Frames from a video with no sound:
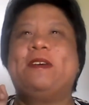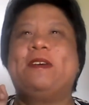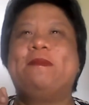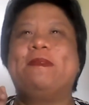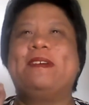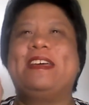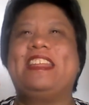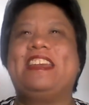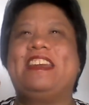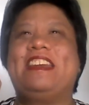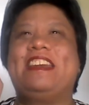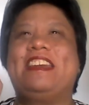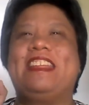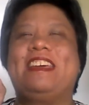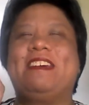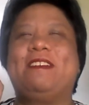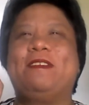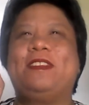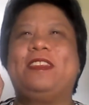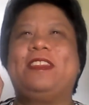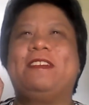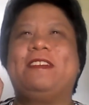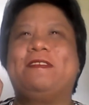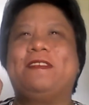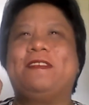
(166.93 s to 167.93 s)
But
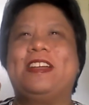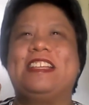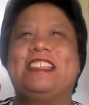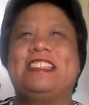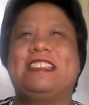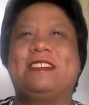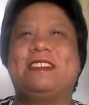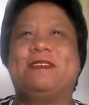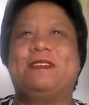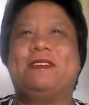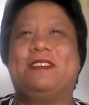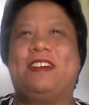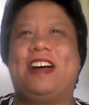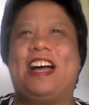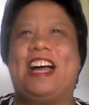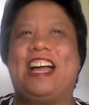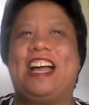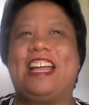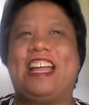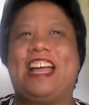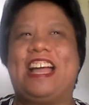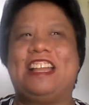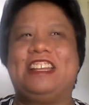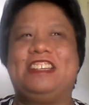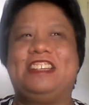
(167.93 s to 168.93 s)
the reason
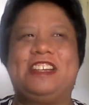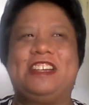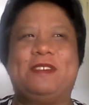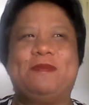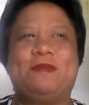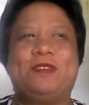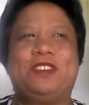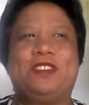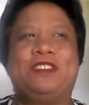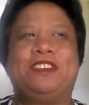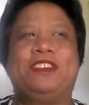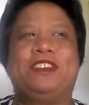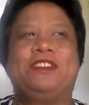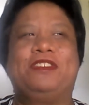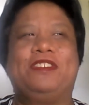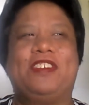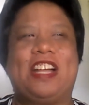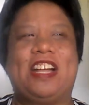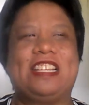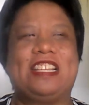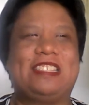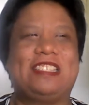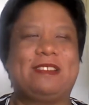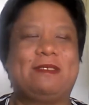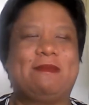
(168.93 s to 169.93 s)
why I jumped to
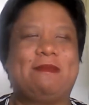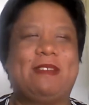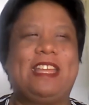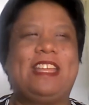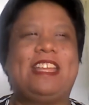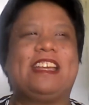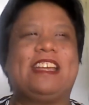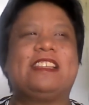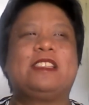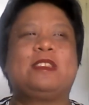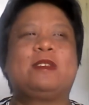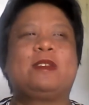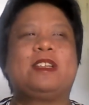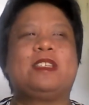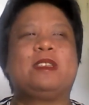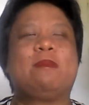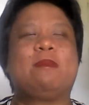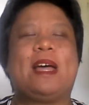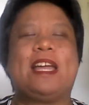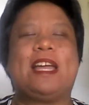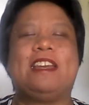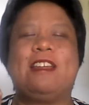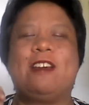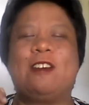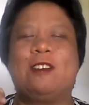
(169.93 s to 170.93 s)
WrestleMania is because
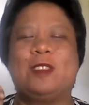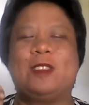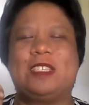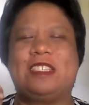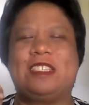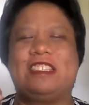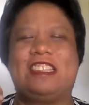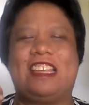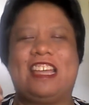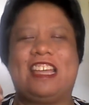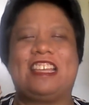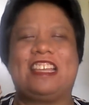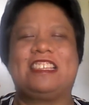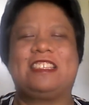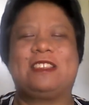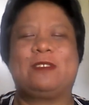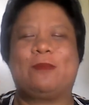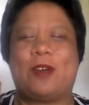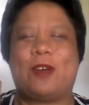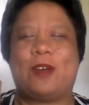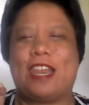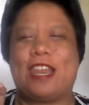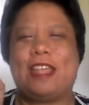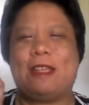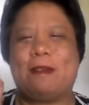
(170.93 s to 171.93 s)
my note says
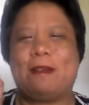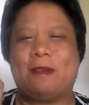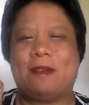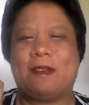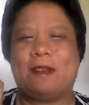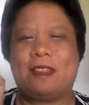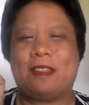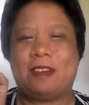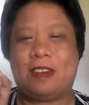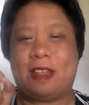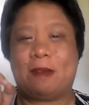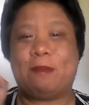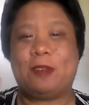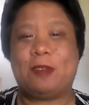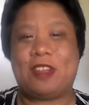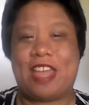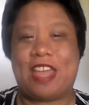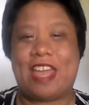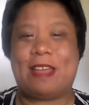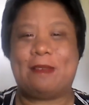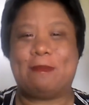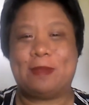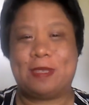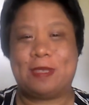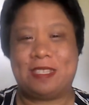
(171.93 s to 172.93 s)
Wedding
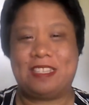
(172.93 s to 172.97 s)
WM.